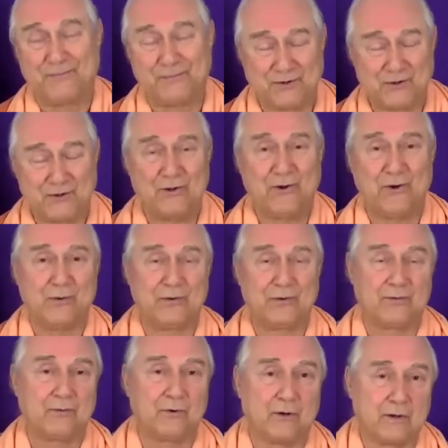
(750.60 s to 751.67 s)

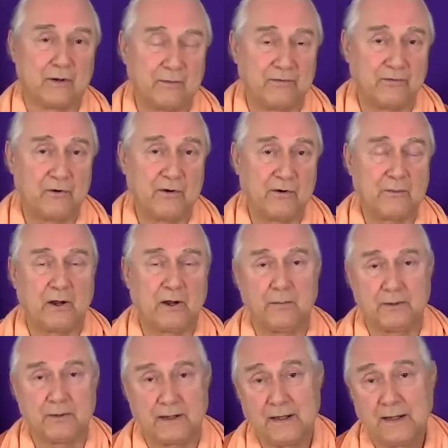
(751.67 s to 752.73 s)
You've heard it before
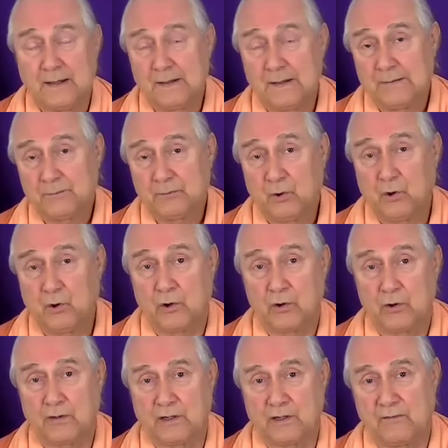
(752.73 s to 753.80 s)
probably, or
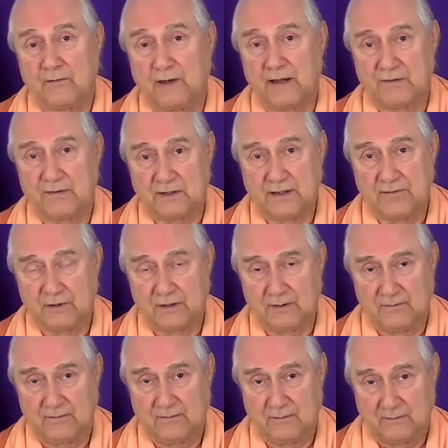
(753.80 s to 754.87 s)
heard the advice given,
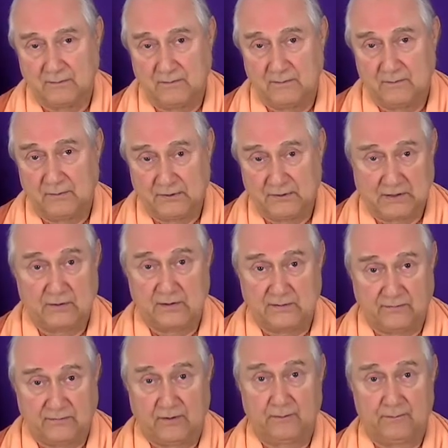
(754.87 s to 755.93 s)
particularly
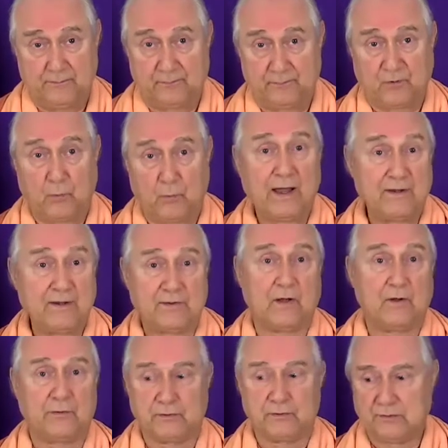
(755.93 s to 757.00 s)
from wise
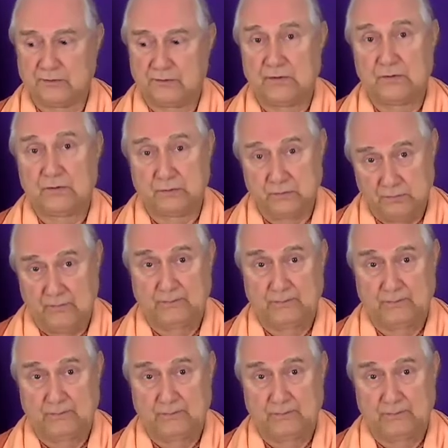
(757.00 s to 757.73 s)
elders to